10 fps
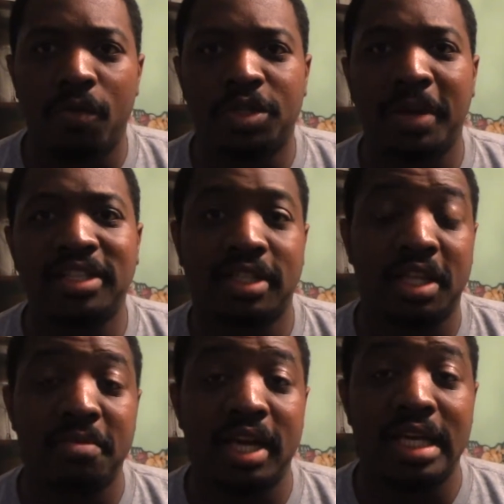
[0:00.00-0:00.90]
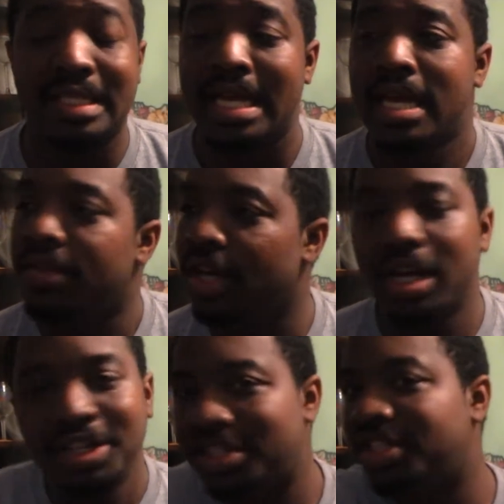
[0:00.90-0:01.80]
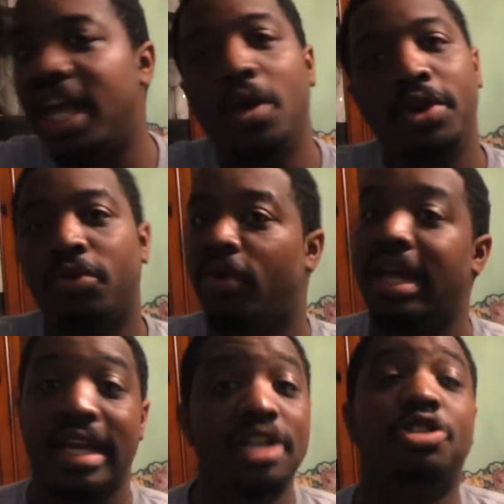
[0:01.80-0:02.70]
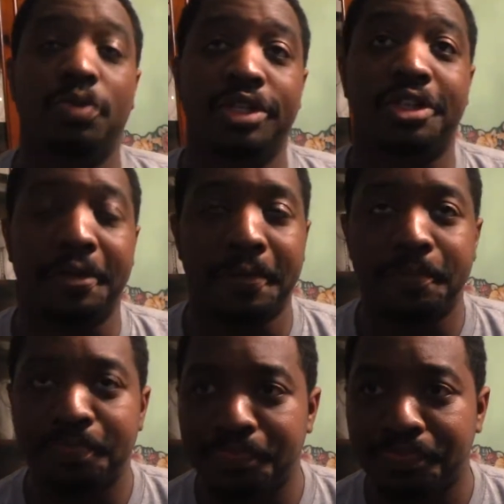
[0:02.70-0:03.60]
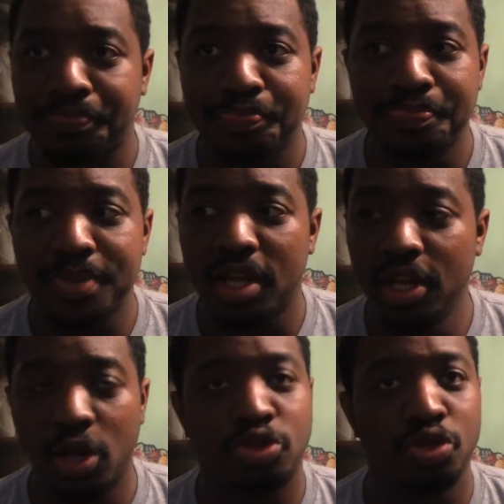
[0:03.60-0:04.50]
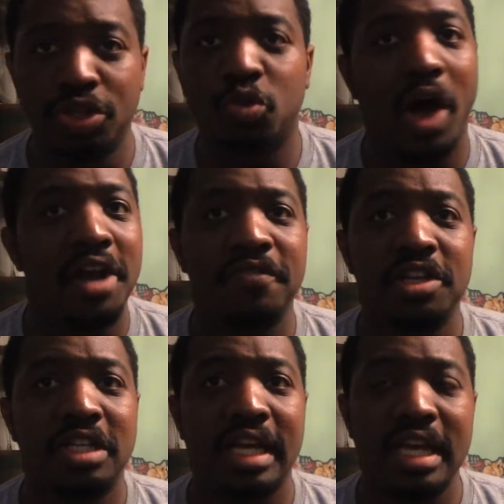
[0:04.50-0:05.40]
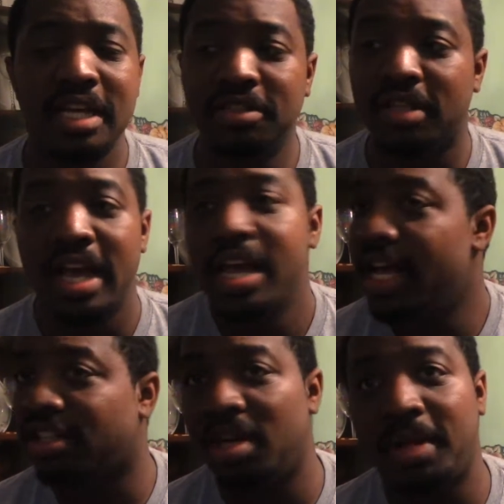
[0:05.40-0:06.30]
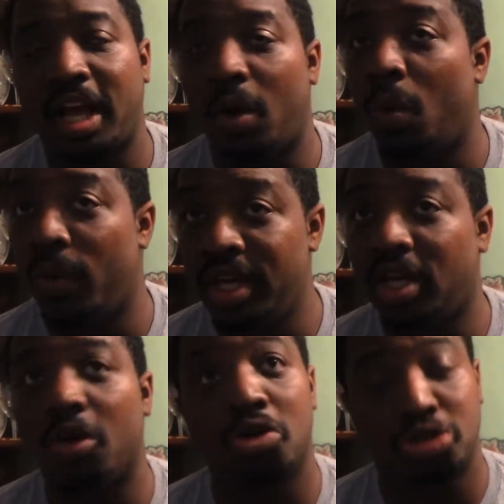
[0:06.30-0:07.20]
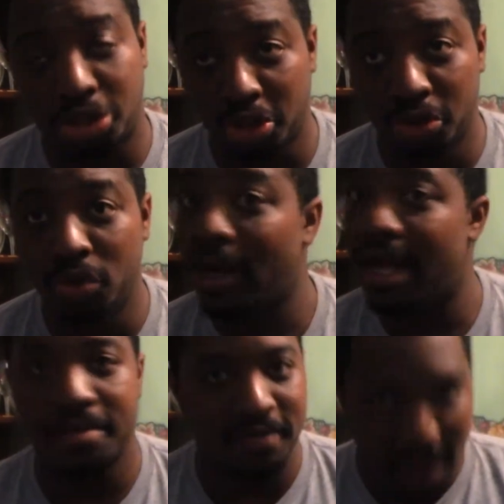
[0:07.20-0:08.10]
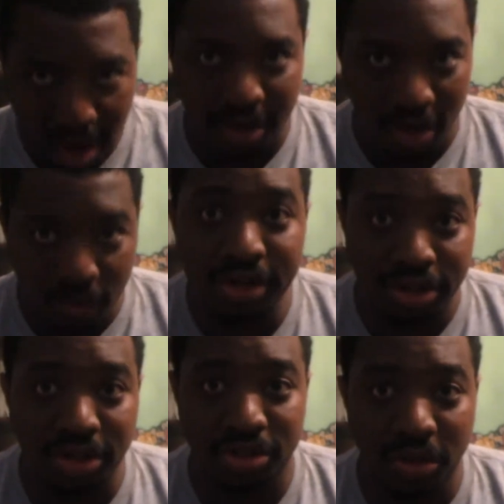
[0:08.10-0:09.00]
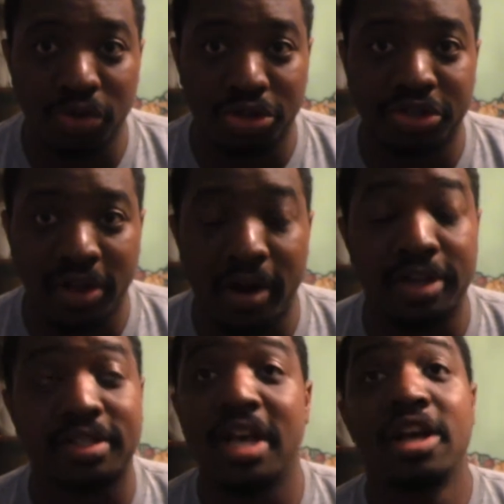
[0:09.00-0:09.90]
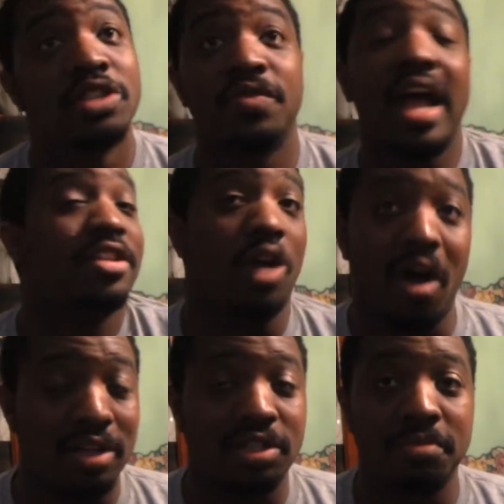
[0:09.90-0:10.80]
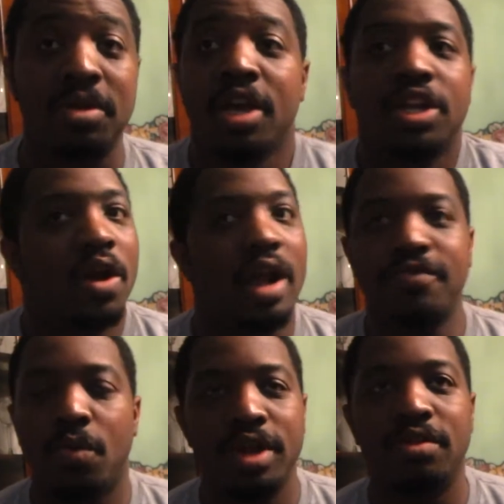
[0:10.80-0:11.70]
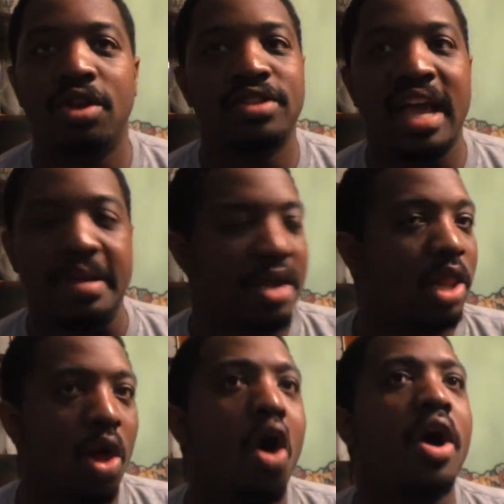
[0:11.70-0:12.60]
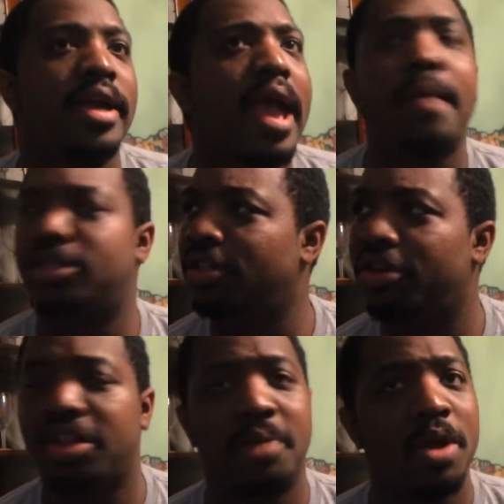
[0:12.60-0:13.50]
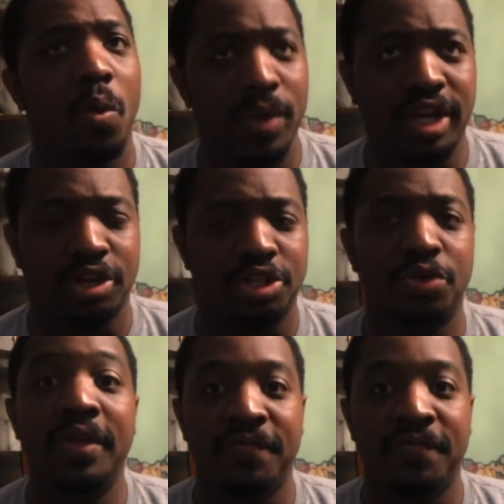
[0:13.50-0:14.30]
basically means they're going to just segue right into each other. You know, as soon as WandaVision ends, it's going to be like a week or two, and then Falcon and the Winter Soldier starts. So that's awesome. You don't have to, there's not going to be a long gap. It's literally going to be a week or two, and then